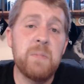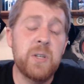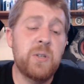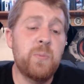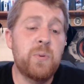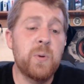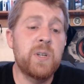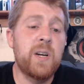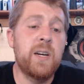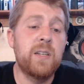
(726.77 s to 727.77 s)
Let's do pros
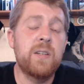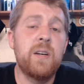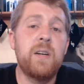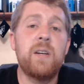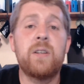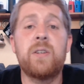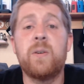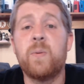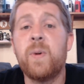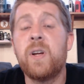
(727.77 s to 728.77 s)
and cons.
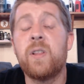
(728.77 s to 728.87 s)
So,